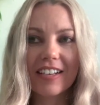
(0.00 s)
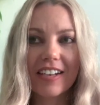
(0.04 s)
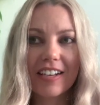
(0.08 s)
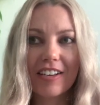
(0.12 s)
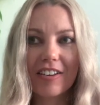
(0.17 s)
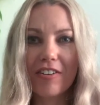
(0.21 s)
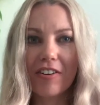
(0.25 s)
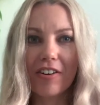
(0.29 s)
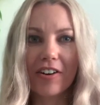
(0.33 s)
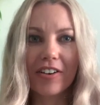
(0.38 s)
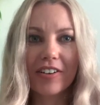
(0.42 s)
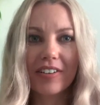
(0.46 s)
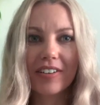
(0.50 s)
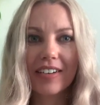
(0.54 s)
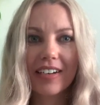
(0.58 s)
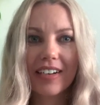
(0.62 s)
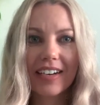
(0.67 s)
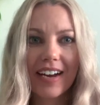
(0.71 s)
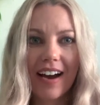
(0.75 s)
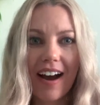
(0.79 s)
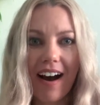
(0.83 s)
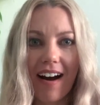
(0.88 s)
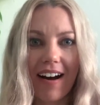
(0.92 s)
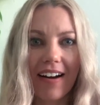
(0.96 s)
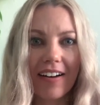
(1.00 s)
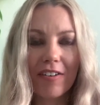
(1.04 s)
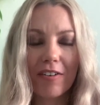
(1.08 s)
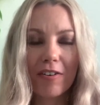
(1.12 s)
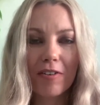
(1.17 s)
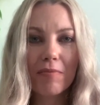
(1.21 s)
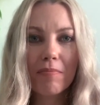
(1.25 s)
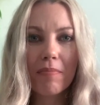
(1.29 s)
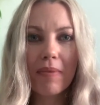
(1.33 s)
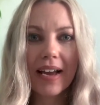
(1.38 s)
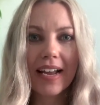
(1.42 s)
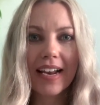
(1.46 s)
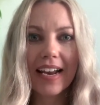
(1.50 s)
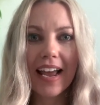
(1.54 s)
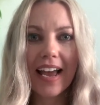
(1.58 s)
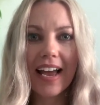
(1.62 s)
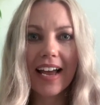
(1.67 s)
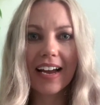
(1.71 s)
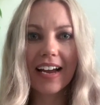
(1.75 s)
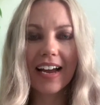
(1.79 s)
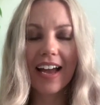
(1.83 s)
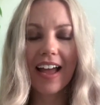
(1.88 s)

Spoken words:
you know, cut on my neck.